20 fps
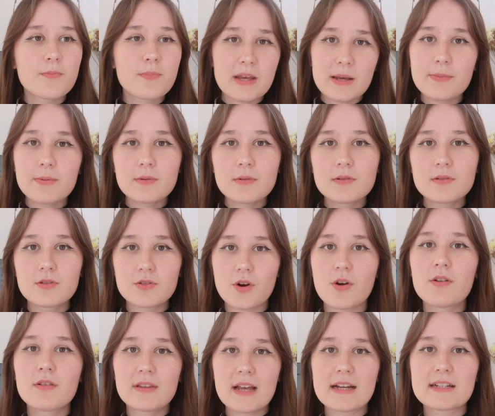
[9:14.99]
people
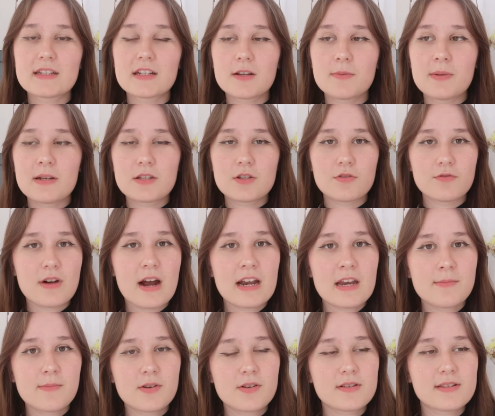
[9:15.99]
don't like to commit to
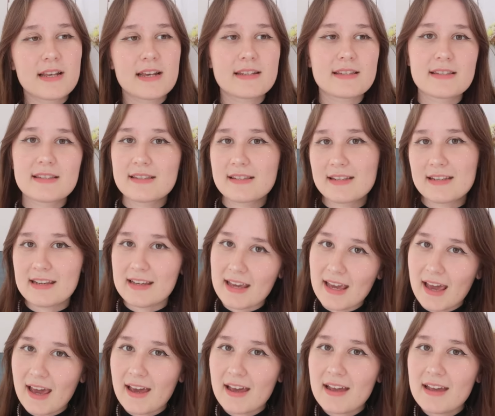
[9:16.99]
writing because they're
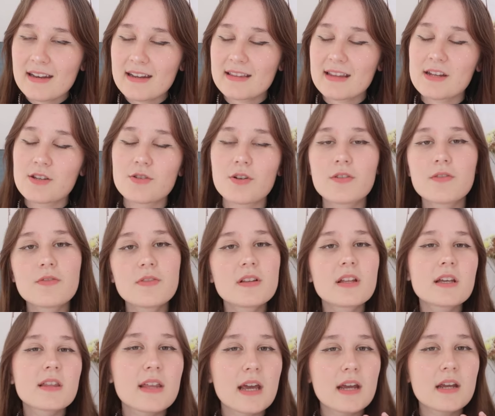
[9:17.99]
scared and they don't feel
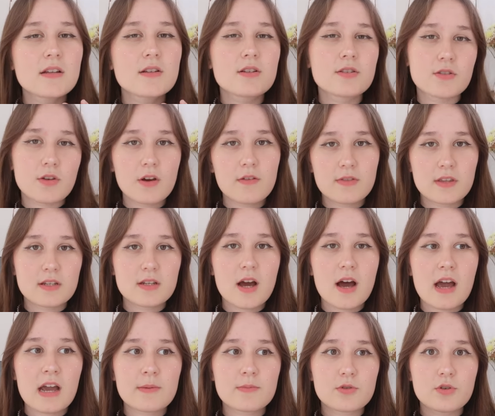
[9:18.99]
like they deserve the
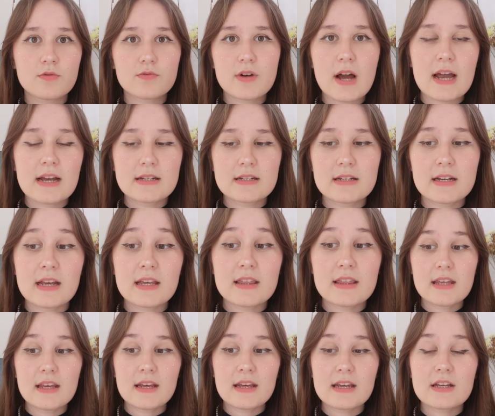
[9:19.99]
time to write. And I
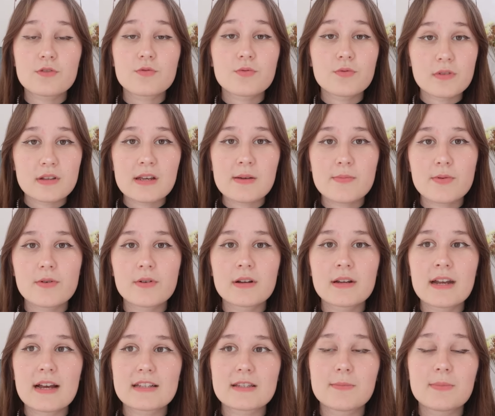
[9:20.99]
think it's really
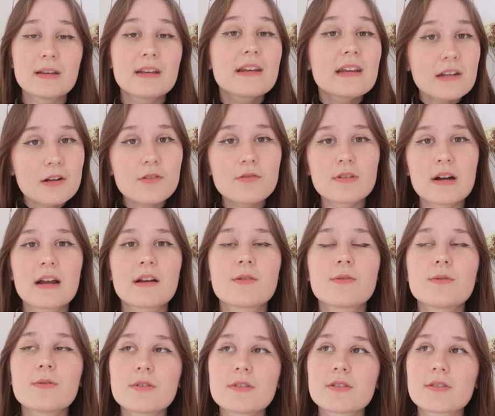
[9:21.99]
important as a beginner writer
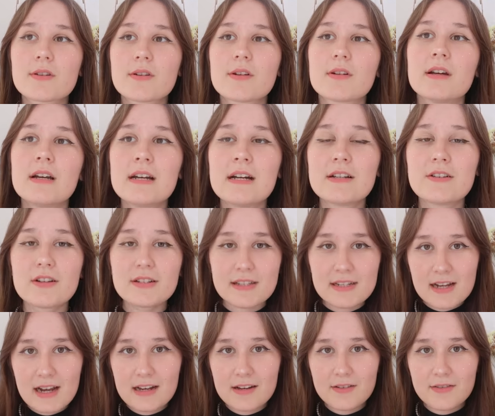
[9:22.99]
also just
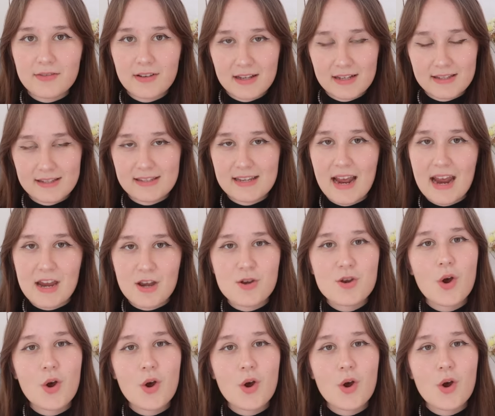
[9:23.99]
to kind of say,